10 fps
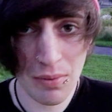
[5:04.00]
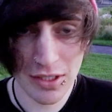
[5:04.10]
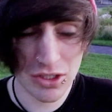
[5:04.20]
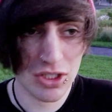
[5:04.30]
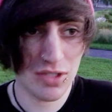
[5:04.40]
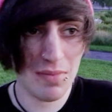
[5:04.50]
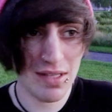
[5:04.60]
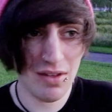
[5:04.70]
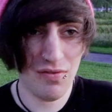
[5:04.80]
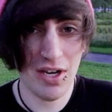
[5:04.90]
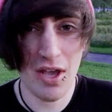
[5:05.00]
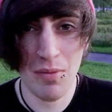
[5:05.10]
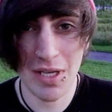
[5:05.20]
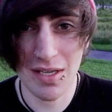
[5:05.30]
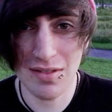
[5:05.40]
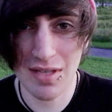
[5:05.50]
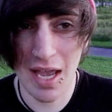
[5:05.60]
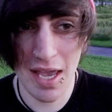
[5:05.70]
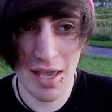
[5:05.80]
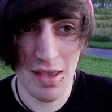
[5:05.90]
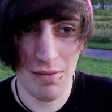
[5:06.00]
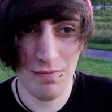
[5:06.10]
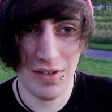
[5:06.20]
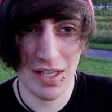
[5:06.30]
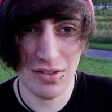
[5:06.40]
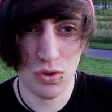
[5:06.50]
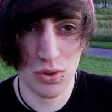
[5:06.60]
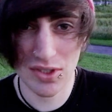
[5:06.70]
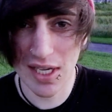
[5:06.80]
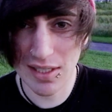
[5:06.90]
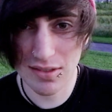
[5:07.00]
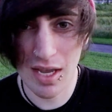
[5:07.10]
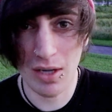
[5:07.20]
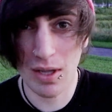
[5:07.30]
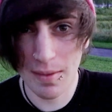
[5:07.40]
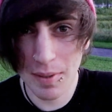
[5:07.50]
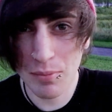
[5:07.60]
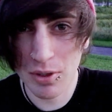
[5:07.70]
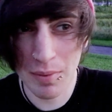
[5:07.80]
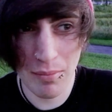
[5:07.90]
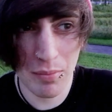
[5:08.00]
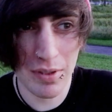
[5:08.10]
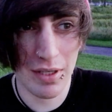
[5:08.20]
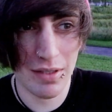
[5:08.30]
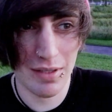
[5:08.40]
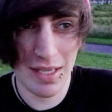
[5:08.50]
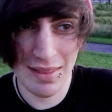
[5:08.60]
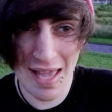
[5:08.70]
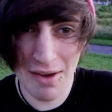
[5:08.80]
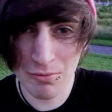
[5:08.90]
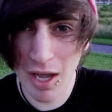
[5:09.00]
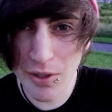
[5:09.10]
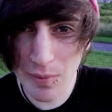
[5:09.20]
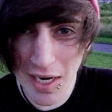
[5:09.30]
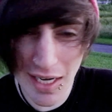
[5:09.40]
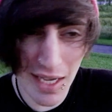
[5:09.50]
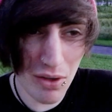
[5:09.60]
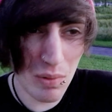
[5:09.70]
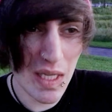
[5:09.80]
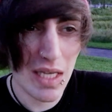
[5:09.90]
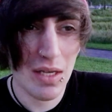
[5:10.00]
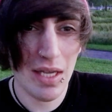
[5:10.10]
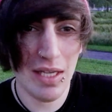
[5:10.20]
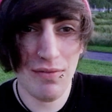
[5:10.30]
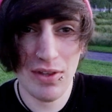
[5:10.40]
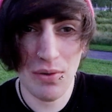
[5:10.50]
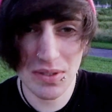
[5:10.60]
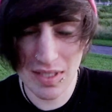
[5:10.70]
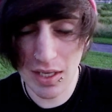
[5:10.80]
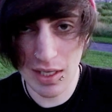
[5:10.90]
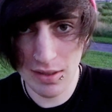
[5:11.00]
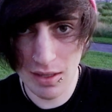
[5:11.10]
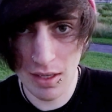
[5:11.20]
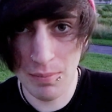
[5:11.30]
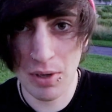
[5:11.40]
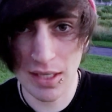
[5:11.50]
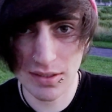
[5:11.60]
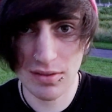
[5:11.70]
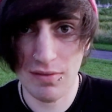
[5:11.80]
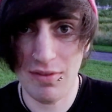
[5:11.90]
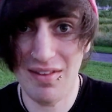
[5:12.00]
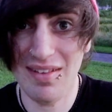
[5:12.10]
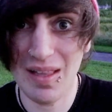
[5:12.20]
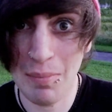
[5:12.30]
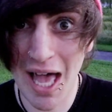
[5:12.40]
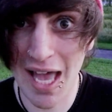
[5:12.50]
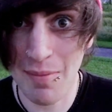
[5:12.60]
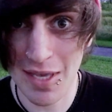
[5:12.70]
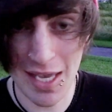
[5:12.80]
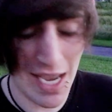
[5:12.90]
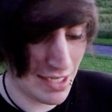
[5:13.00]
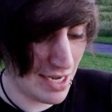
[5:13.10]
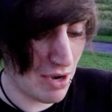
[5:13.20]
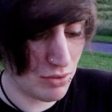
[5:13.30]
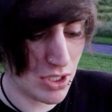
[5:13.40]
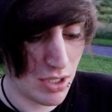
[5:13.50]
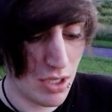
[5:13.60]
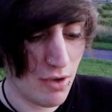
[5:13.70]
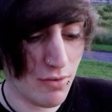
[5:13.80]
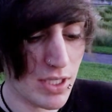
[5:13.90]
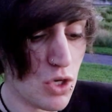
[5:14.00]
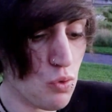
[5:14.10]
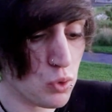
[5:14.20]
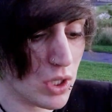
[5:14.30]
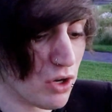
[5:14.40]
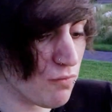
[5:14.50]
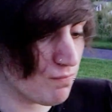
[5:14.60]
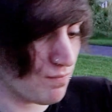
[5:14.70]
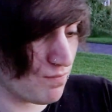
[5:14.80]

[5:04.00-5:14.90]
wanted to just make this video because I feel like school sucks and a lot of people are probably in that rut right now, even though it's like in the process of the syllabi being handed out. You little...